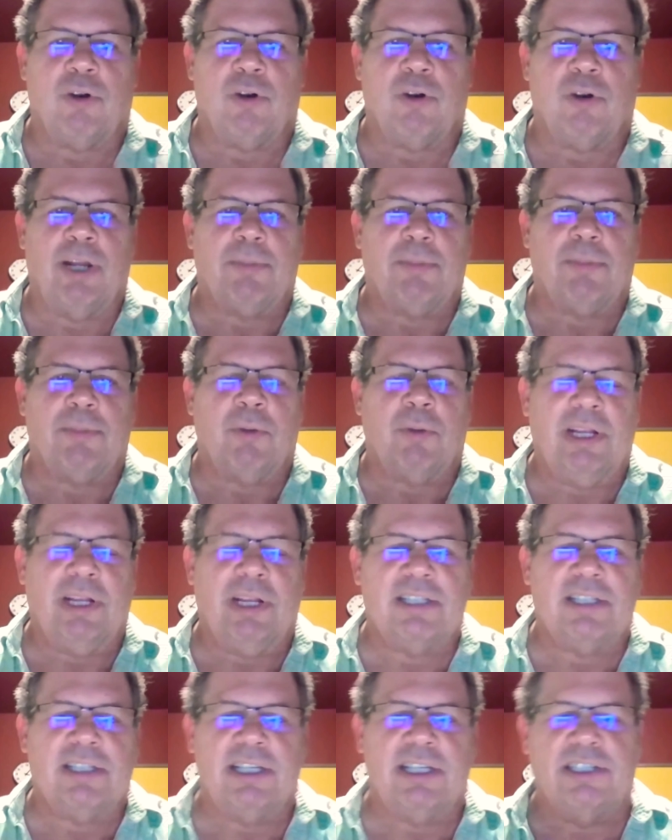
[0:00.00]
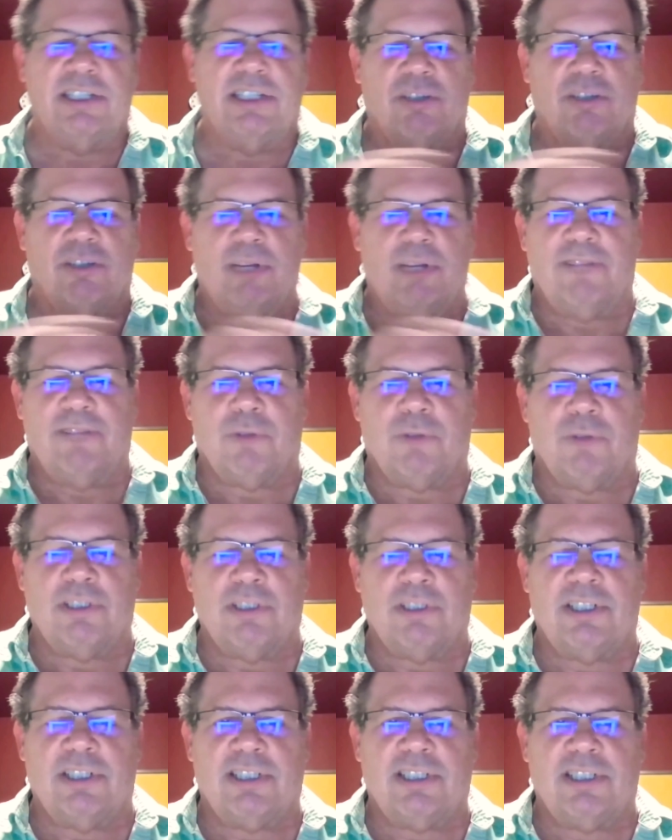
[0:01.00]
up their weaknesses or reinforcing
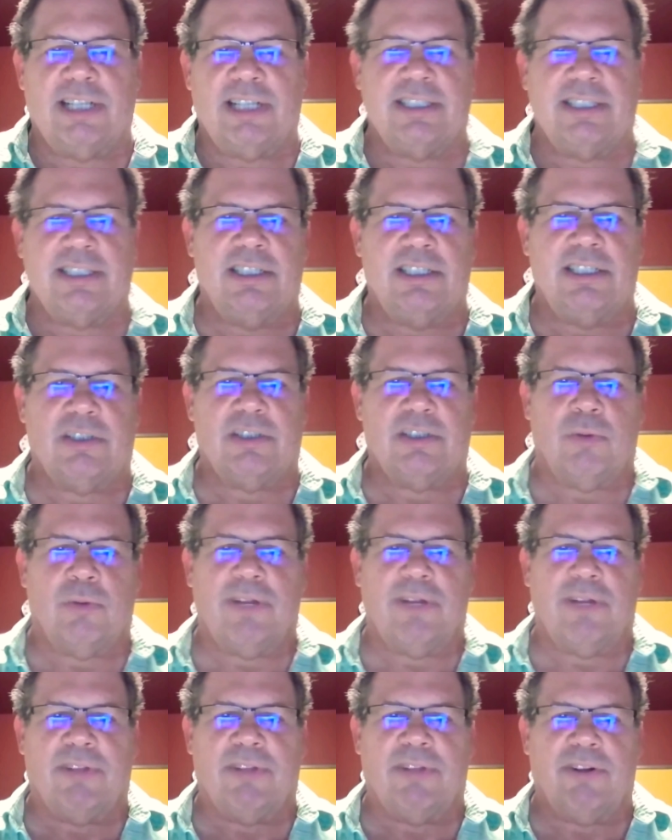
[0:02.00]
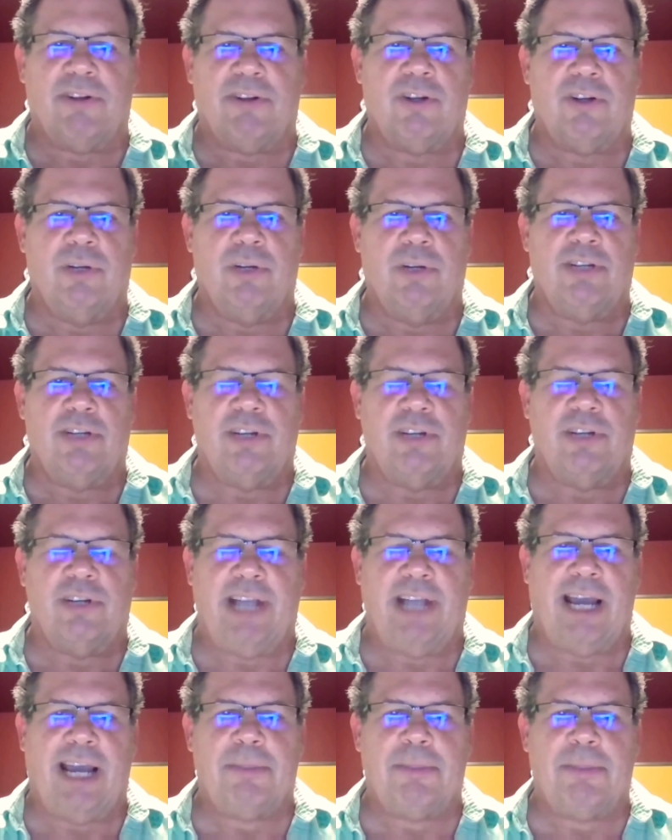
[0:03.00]
successes or whatever they're doing to
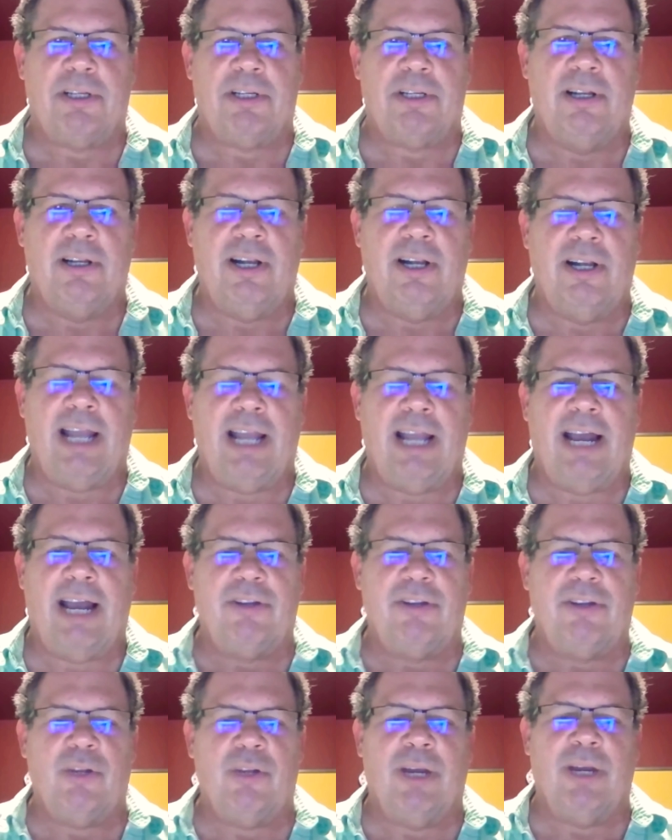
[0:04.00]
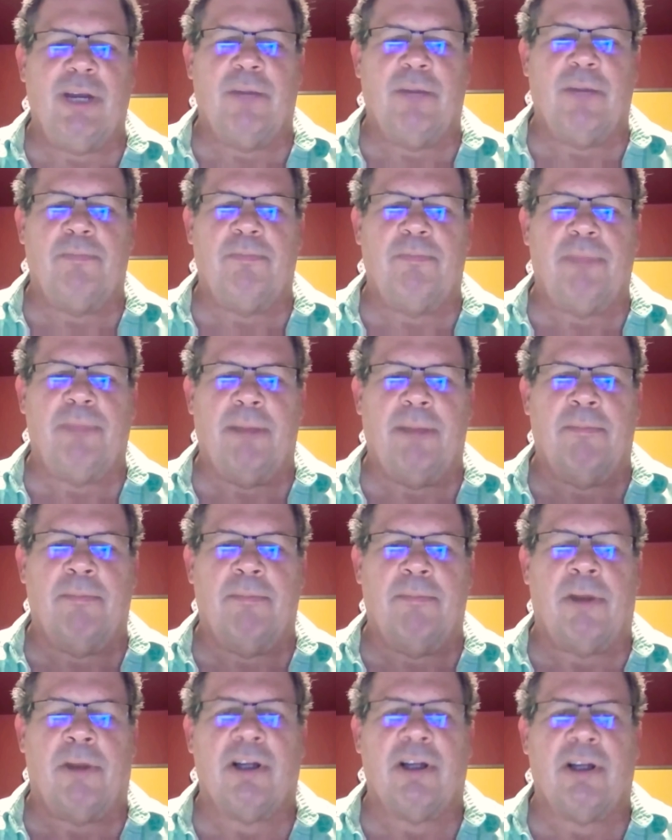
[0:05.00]
adapt? How do you help them
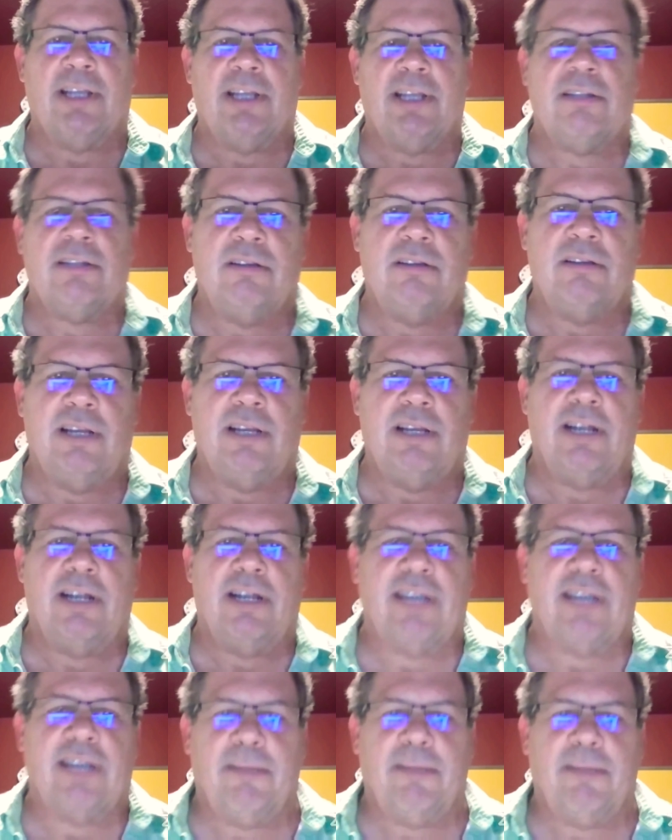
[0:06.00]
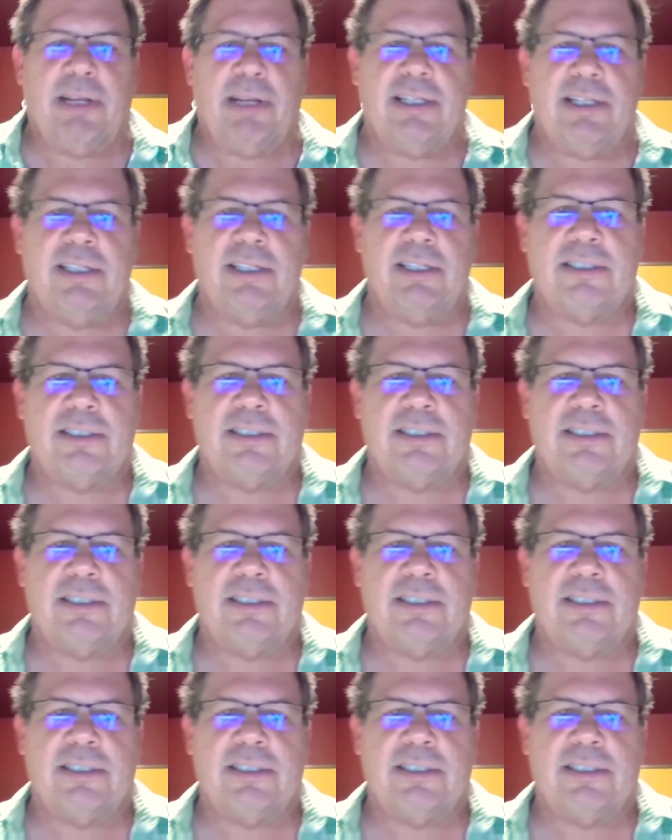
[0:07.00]
market at a time like this?